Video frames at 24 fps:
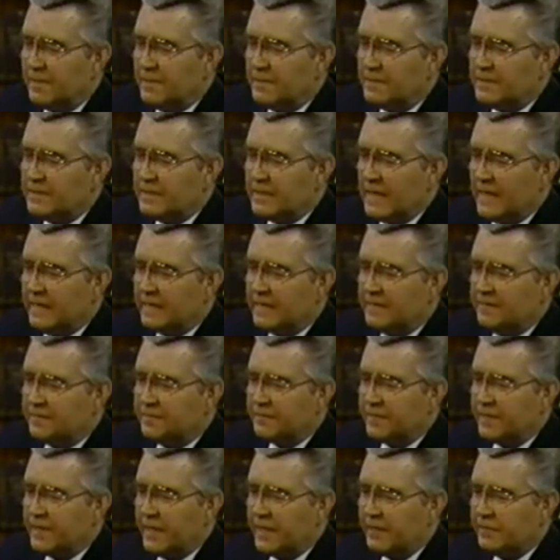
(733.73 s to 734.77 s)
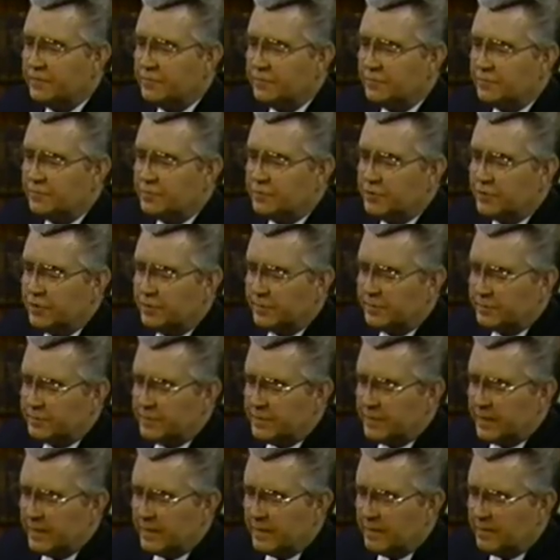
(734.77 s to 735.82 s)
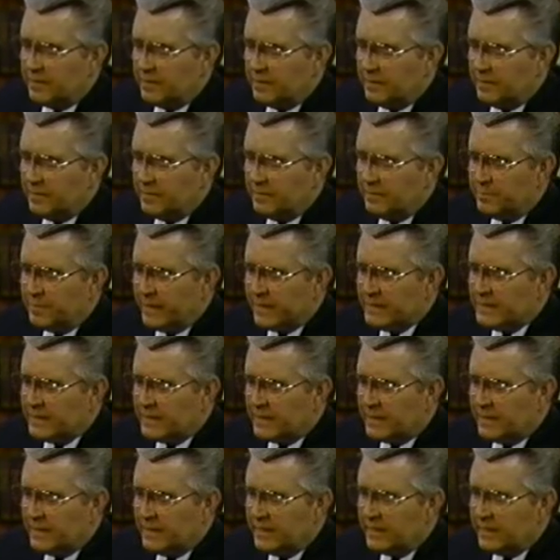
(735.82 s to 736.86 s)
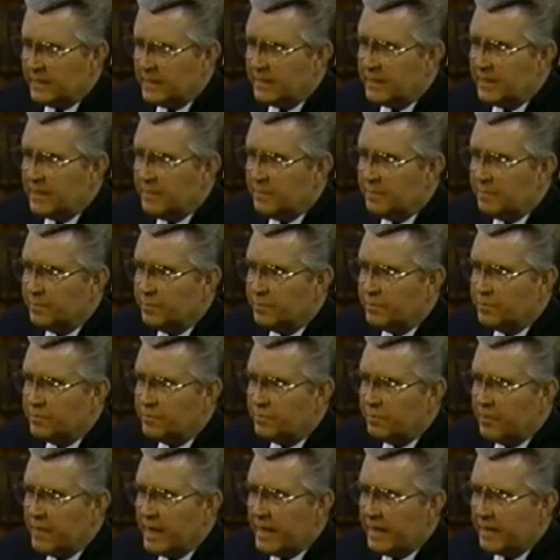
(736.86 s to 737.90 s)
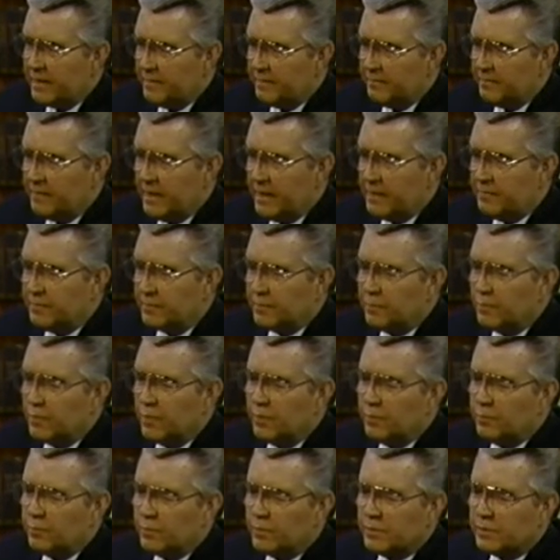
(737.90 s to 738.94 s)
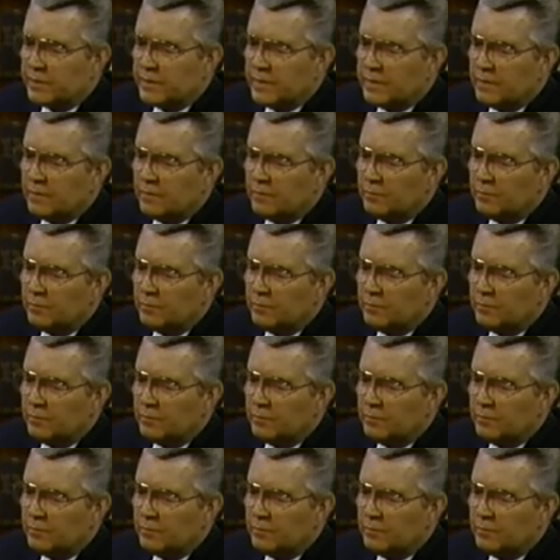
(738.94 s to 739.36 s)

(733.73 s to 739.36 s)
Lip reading: These identification chips that basically can keep track of everyone will